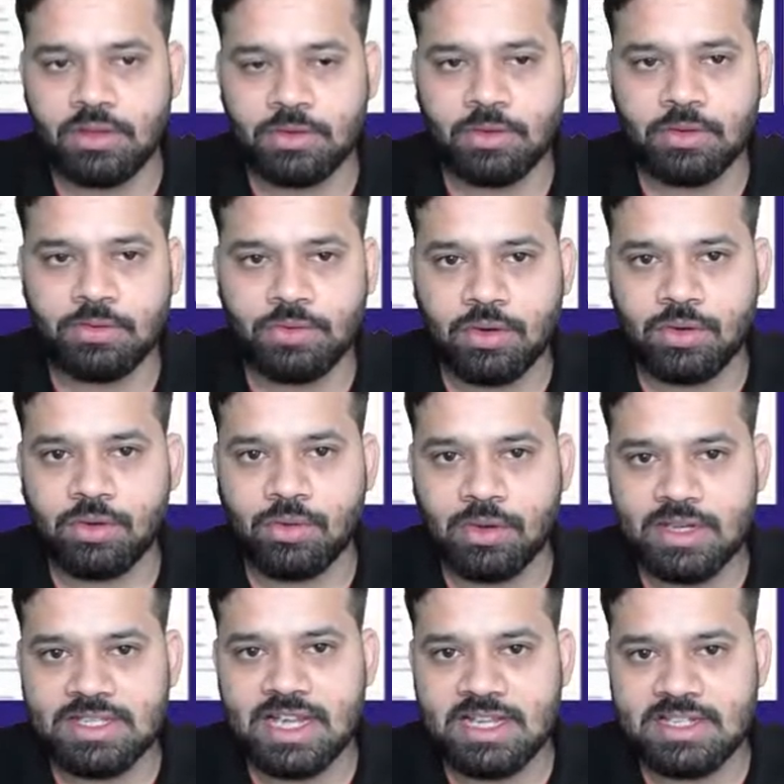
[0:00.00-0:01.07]
Going forward, what
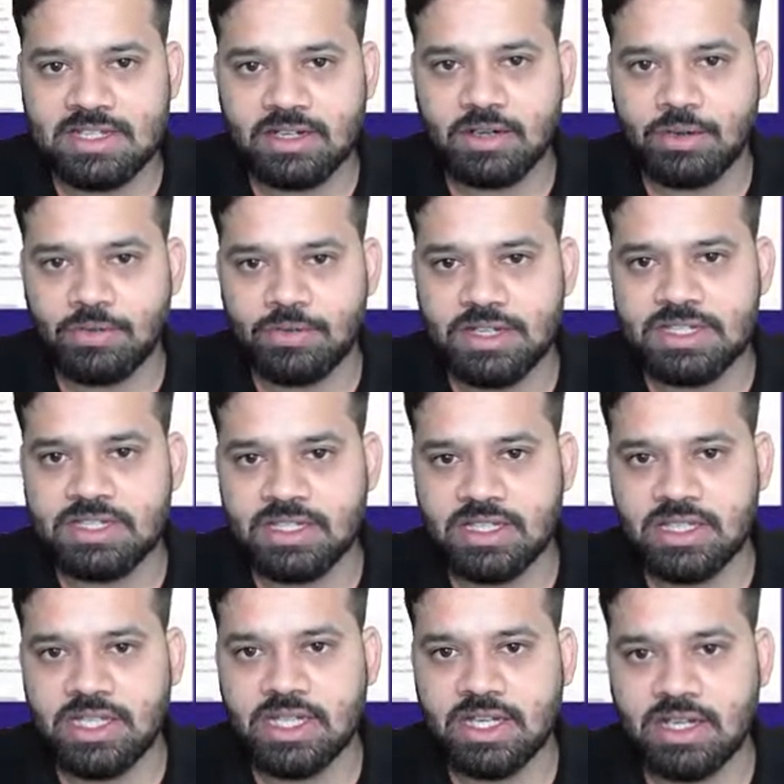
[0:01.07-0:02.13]
is Ask a Doubt
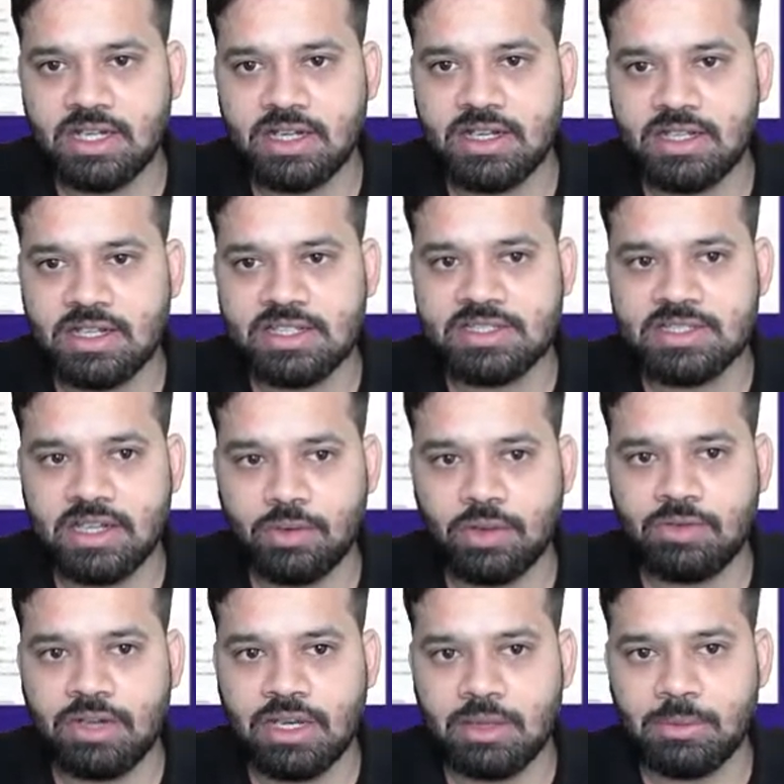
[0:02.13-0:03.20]
feature that is now
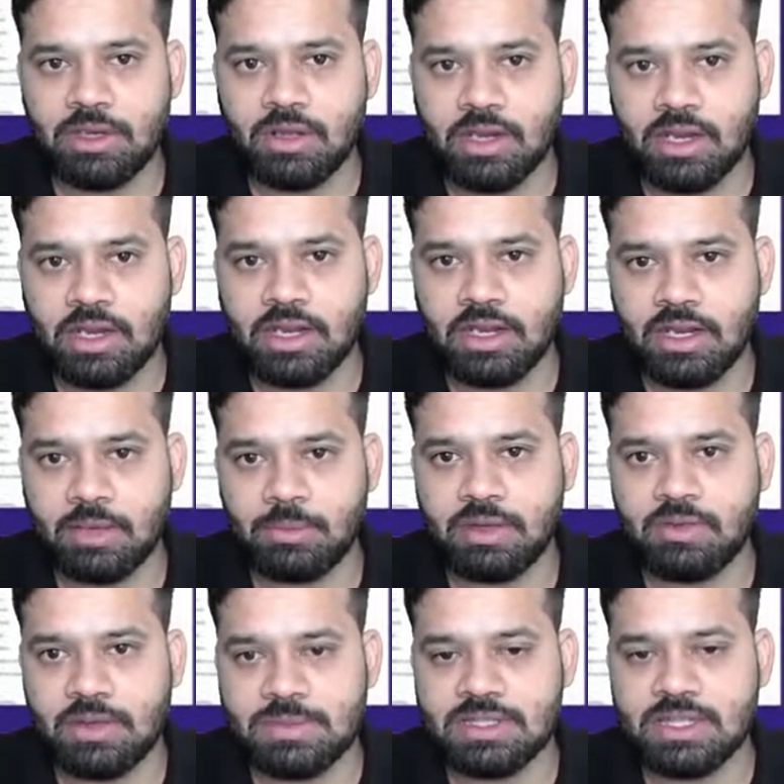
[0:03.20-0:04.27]
available on Unacademy
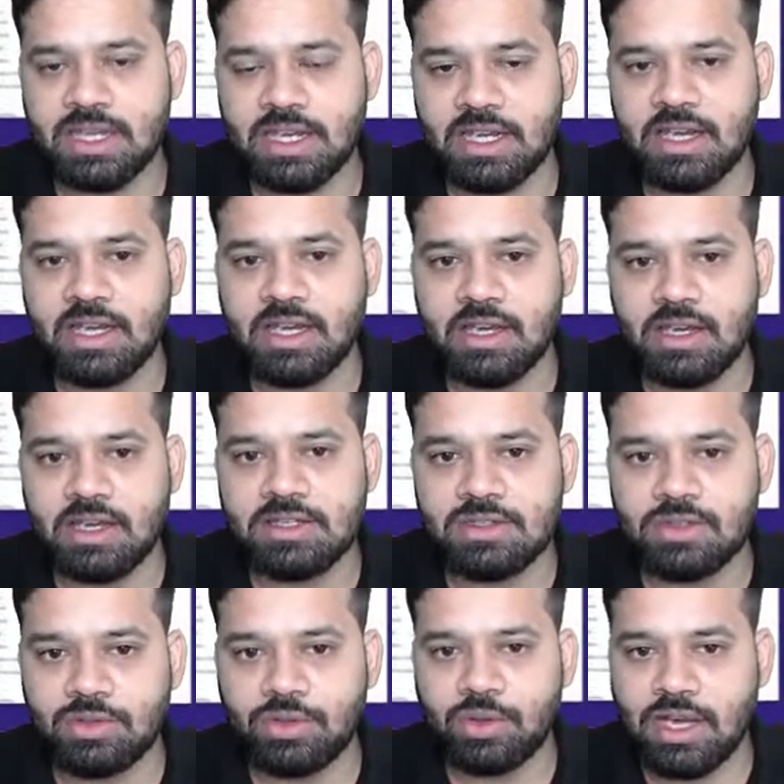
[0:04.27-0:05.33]
website?
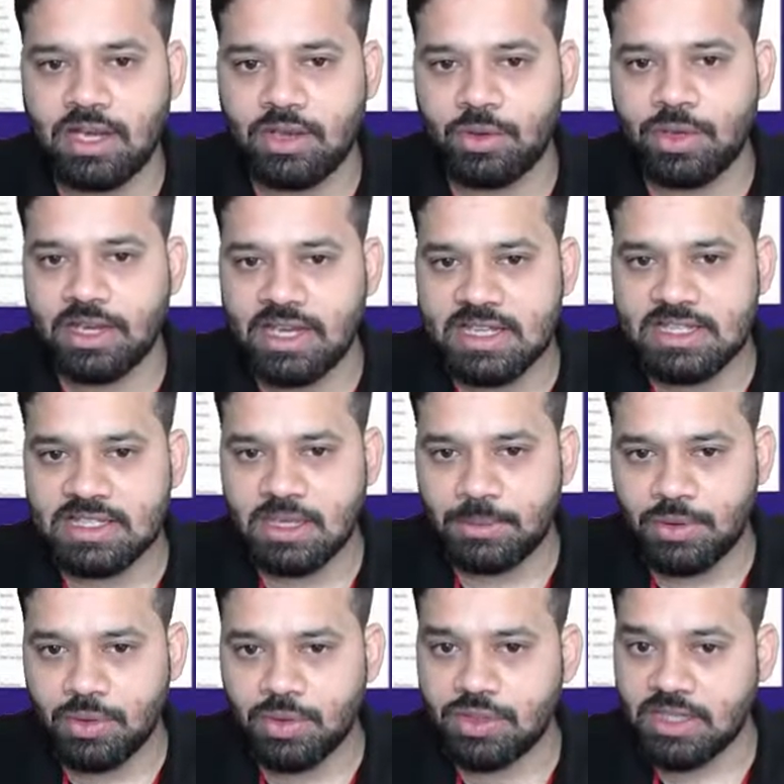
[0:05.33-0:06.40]
So you can ask
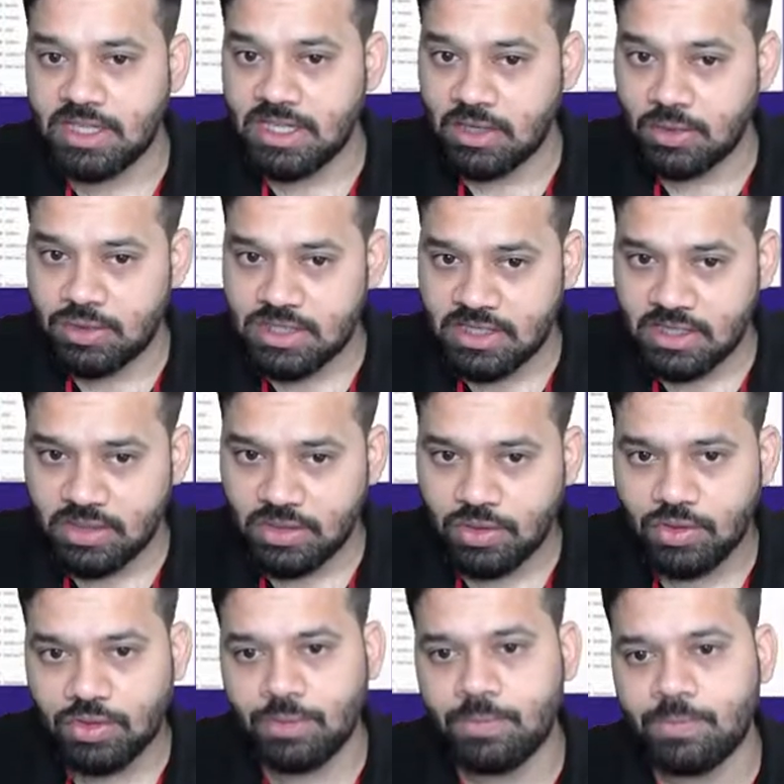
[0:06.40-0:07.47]
up to 3 doubts at a
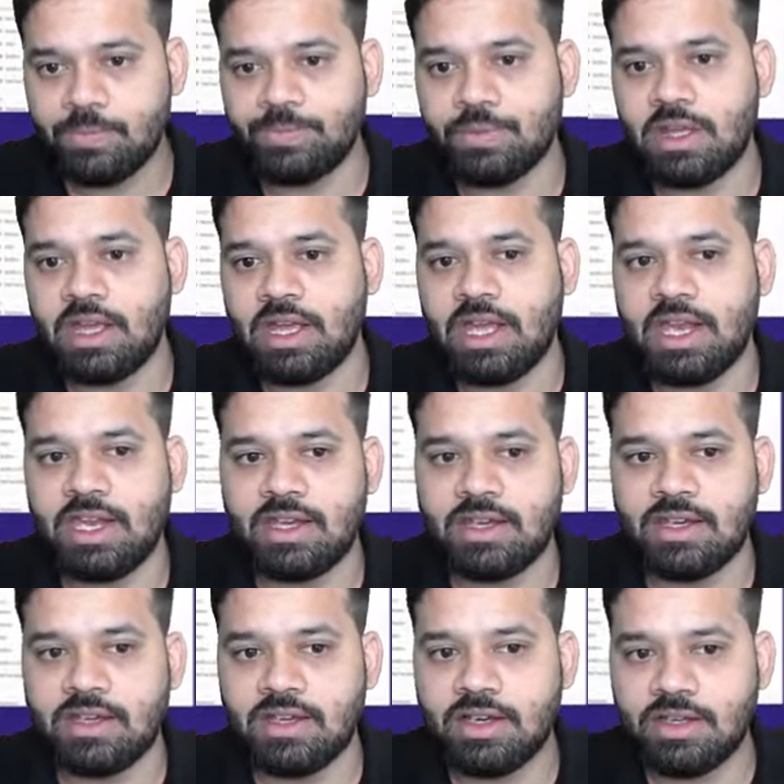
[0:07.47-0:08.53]
go,
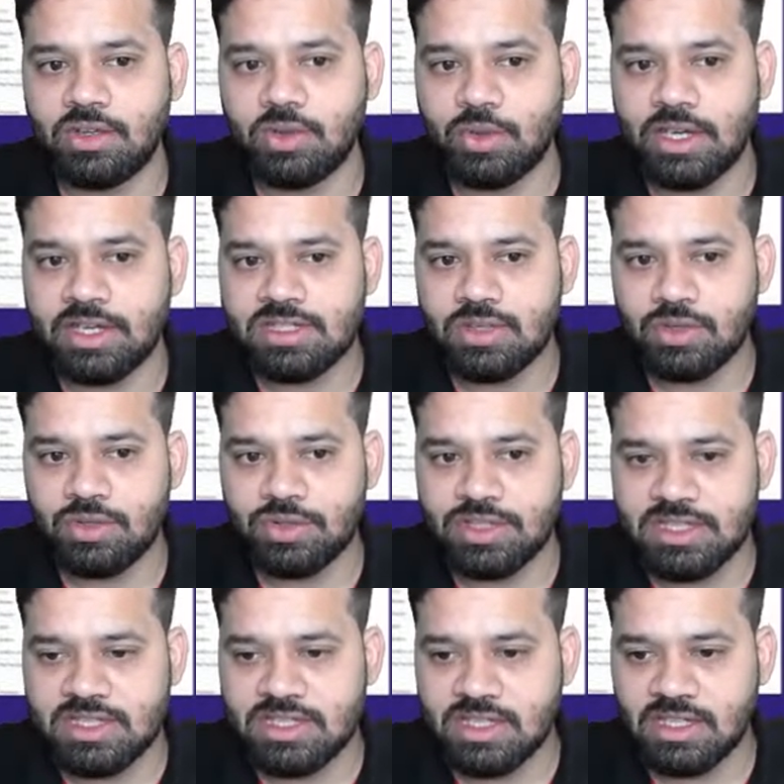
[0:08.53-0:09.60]
and you get
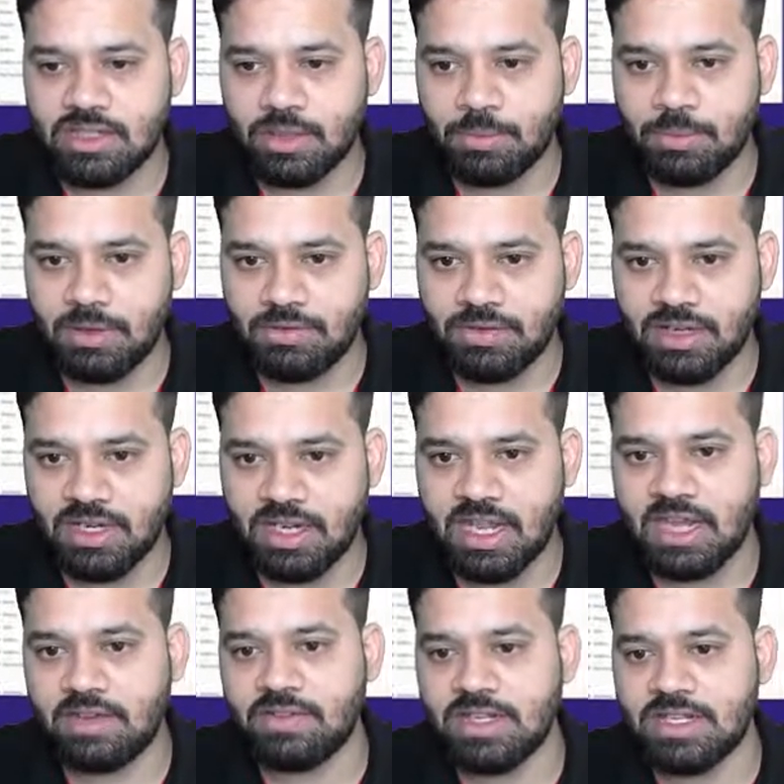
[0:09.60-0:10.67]
solutions in your preferred
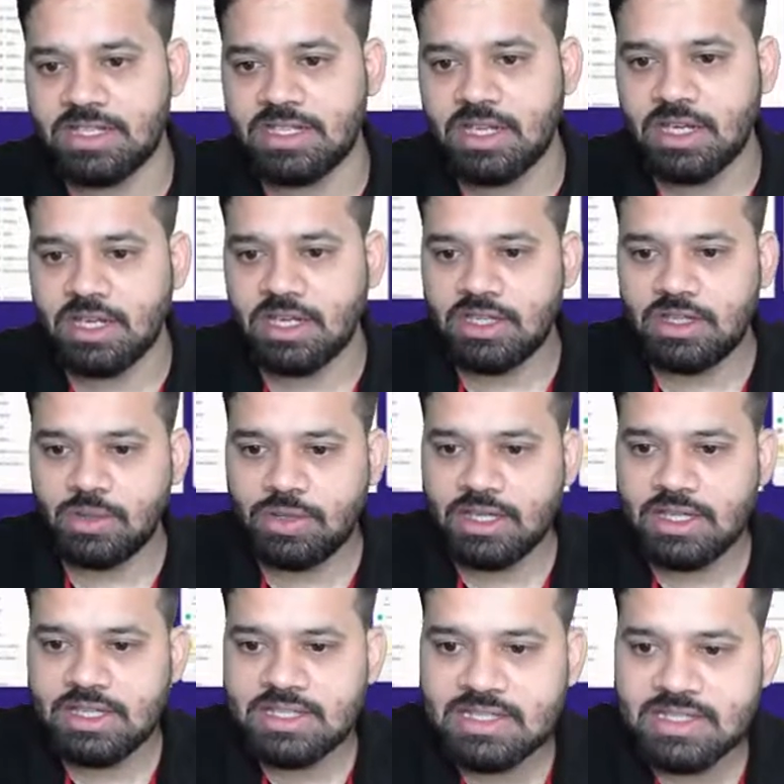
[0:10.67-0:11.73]
language. You
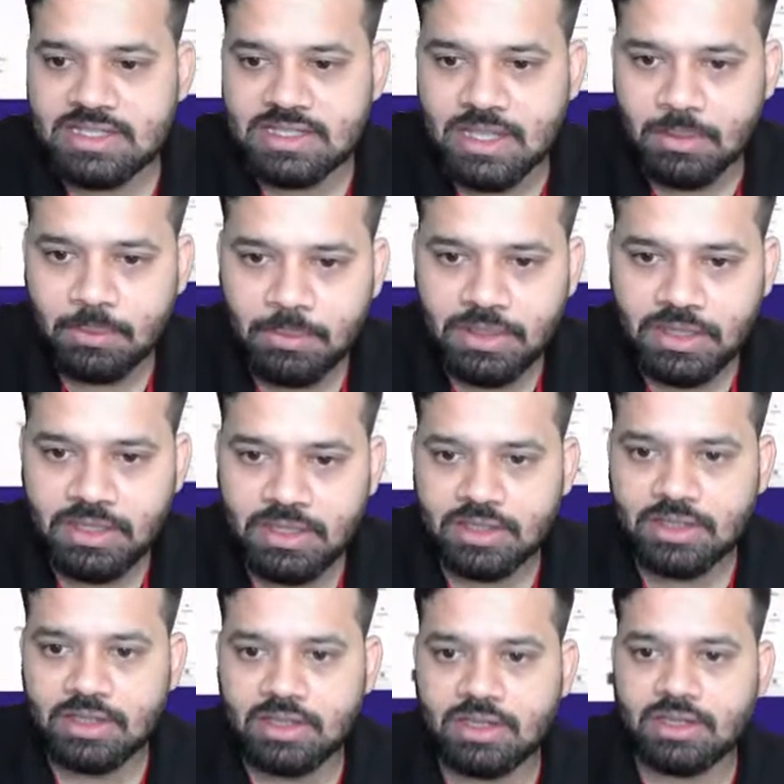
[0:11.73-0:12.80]
can submit
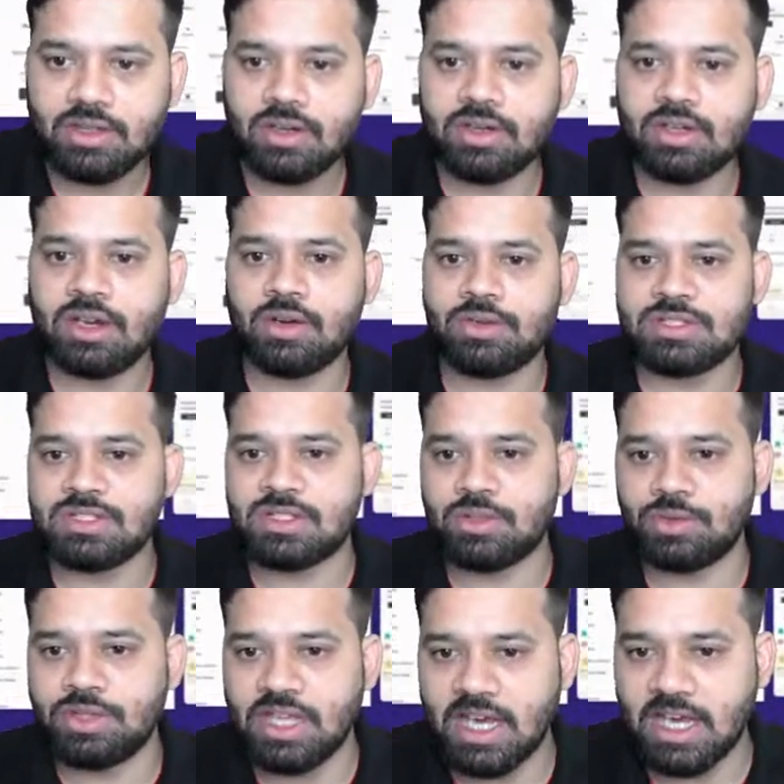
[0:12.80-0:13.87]
your doubts
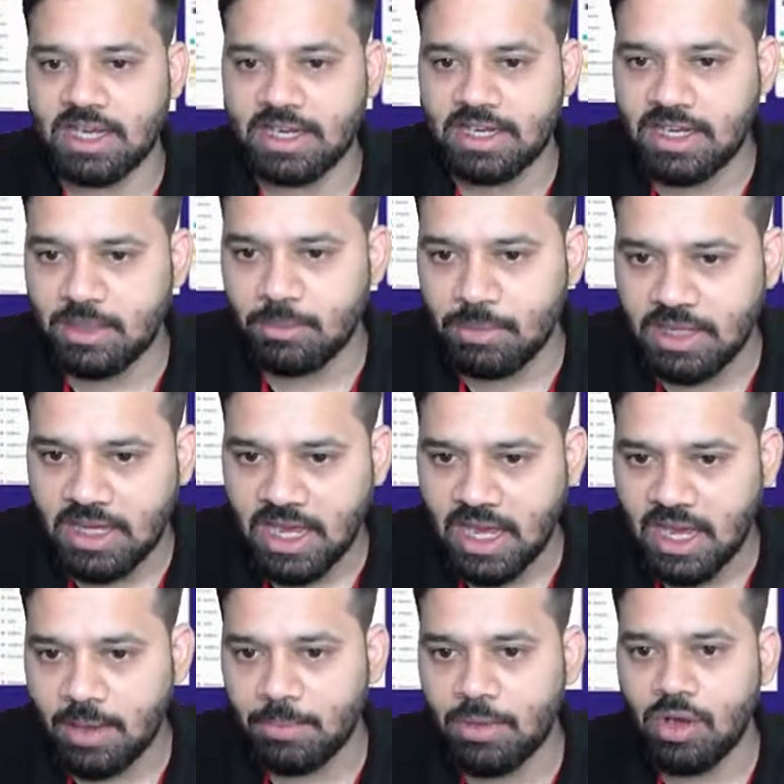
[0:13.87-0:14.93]
through the Unacademy
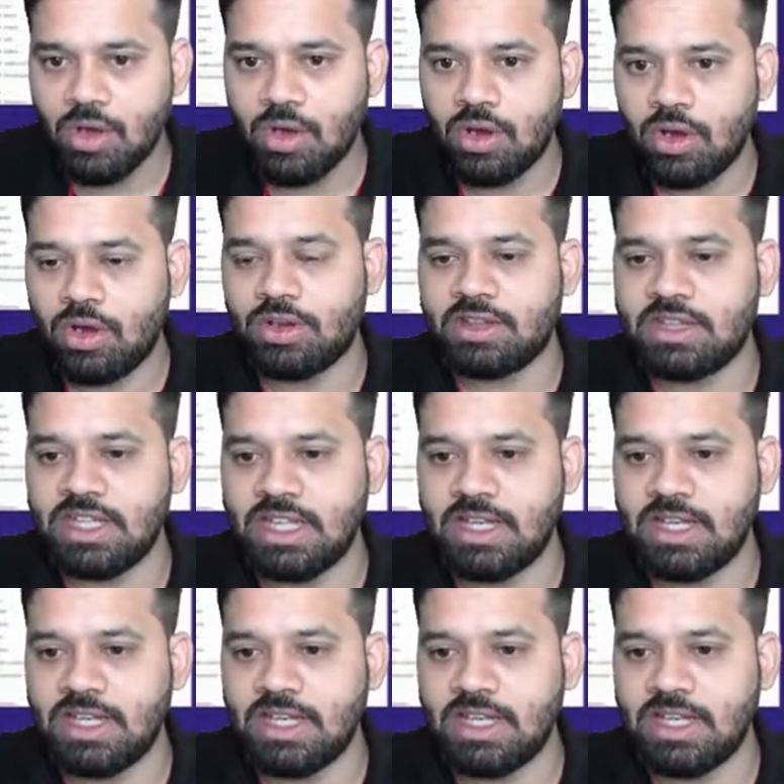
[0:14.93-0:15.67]
app or the